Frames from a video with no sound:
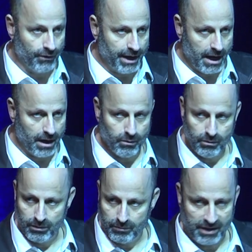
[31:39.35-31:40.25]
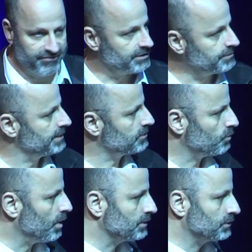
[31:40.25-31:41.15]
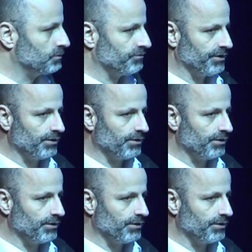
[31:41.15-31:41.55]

For now, my first mission was